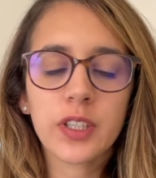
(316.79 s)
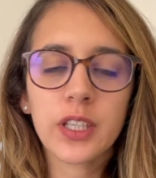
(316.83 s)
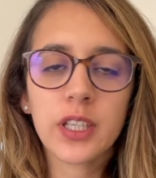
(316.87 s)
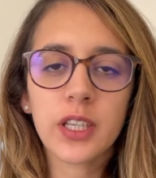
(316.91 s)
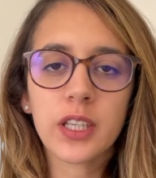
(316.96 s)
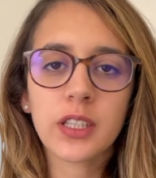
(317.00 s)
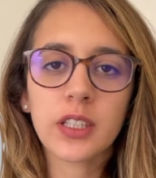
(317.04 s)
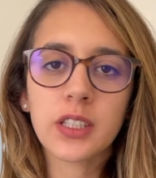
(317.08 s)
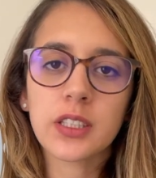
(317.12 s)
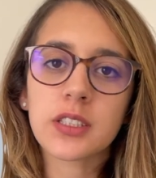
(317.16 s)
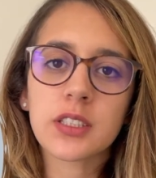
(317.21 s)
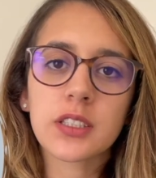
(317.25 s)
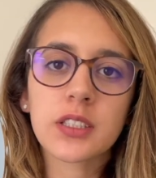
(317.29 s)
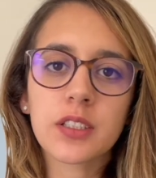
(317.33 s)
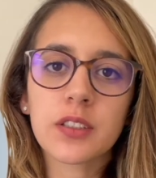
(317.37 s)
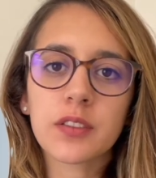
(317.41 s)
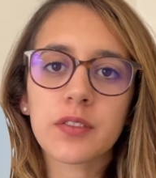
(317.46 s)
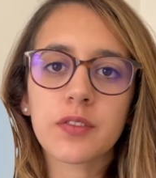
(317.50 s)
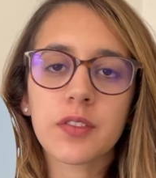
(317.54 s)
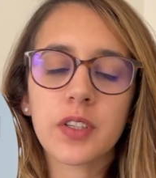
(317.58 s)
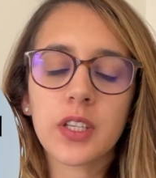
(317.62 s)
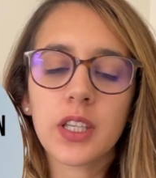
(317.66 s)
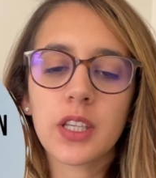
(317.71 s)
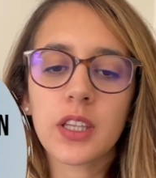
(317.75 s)
and this is the
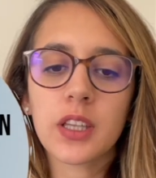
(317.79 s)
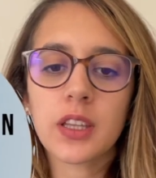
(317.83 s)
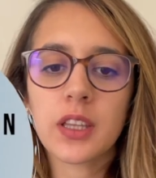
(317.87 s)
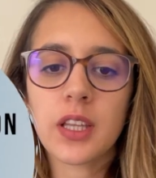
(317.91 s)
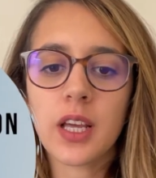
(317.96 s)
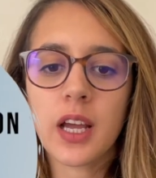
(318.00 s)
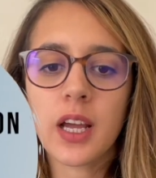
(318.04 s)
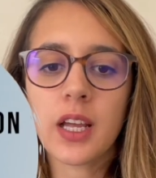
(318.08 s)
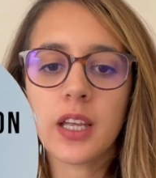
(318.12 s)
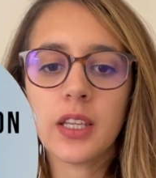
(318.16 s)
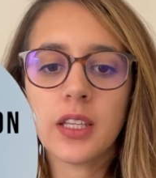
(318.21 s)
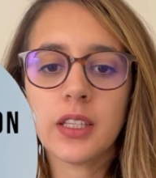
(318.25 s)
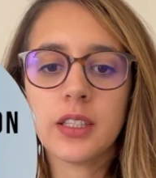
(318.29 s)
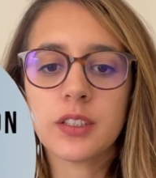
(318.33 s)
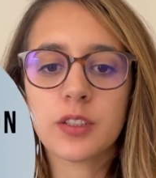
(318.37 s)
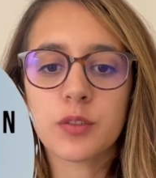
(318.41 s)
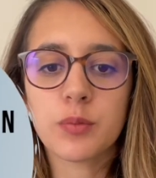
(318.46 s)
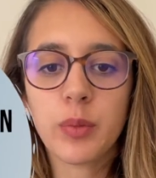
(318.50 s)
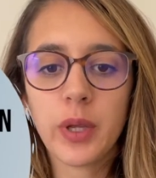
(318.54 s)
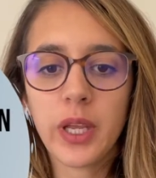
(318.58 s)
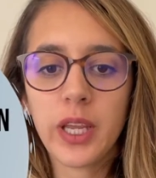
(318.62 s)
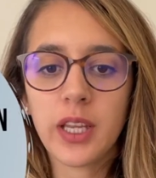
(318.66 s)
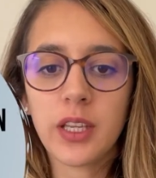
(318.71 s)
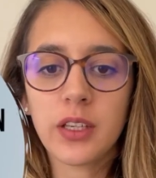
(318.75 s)
fee that is
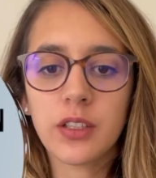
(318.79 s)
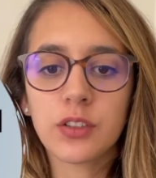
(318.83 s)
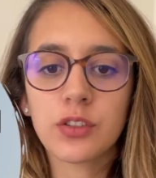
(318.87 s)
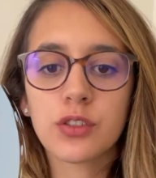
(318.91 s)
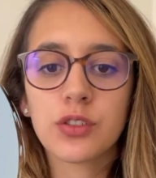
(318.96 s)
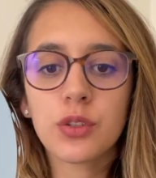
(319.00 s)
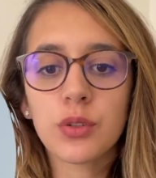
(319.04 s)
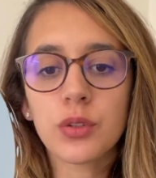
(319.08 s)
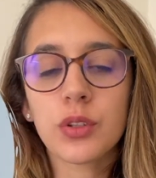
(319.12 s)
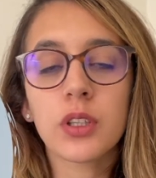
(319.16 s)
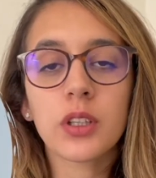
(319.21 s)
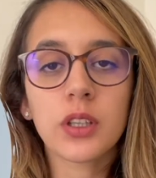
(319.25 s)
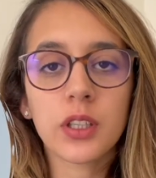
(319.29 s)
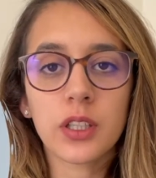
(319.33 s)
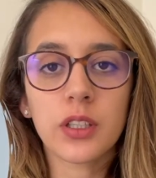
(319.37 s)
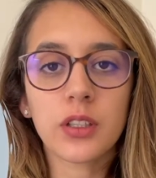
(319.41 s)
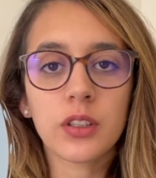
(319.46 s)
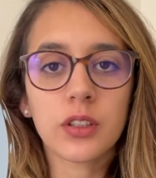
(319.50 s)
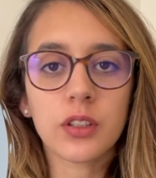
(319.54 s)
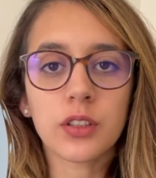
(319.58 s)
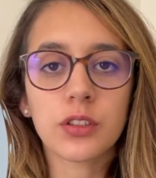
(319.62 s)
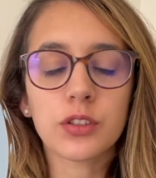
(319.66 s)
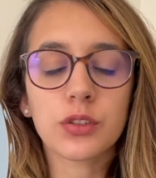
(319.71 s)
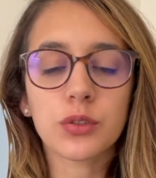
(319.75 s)
paid to the
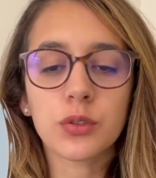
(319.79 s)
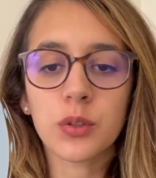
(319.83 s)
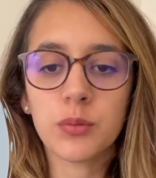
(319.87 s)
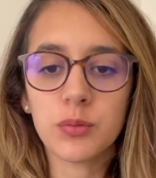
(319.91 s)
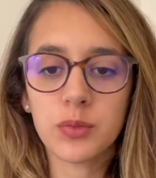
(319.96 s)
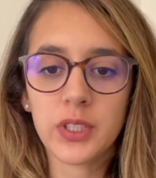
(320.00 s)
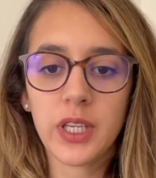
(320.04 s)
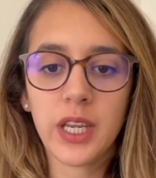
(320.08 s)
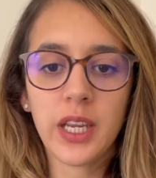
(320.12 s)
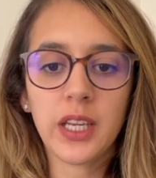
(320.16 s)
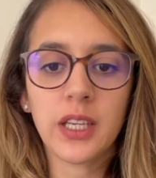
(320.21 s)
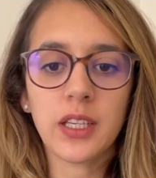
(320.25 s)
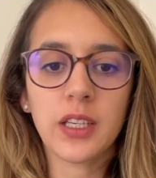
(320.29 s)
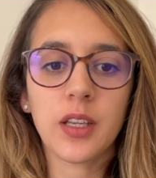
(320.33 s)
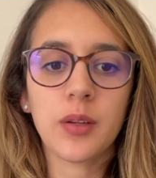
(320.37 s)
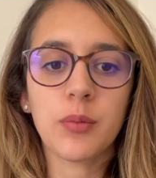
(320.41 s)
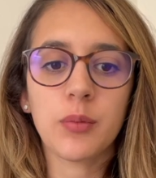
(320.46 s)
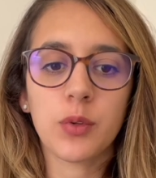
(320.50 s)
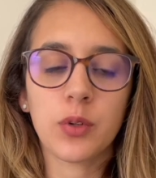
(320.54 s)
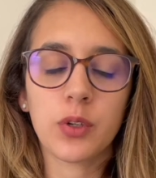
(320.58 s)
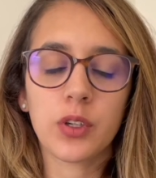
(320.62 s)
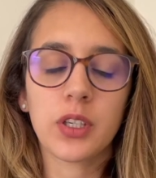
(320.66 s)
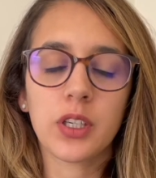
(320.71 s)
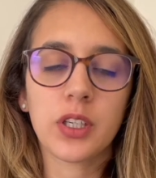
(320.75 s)
lender to obtain a
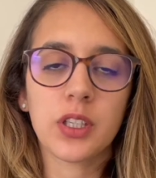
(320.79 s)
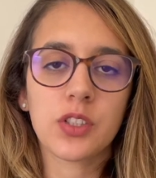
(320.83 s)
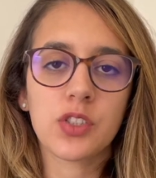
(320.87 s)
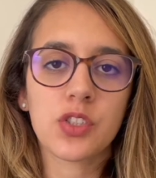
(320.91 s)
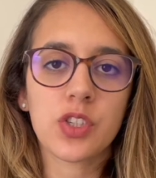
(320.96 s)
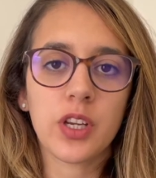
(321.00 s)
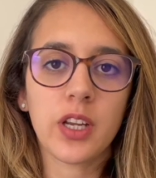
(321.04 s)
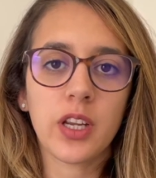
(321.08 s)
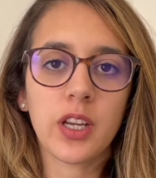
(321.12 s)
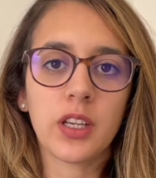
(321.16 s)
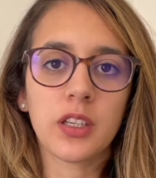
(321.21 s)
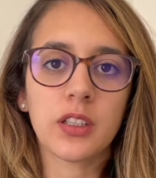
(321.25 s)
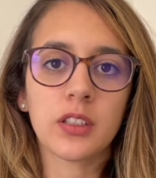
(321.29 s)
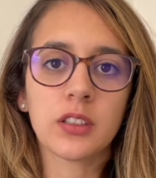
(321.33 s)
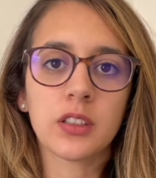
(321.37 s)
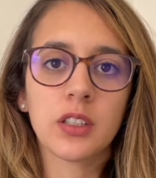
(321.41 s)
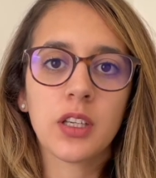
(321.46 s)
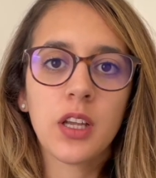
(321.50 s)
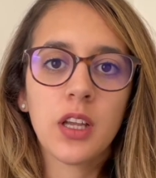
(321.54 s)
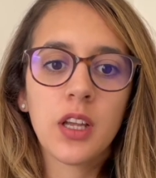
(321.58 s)
mortgage, and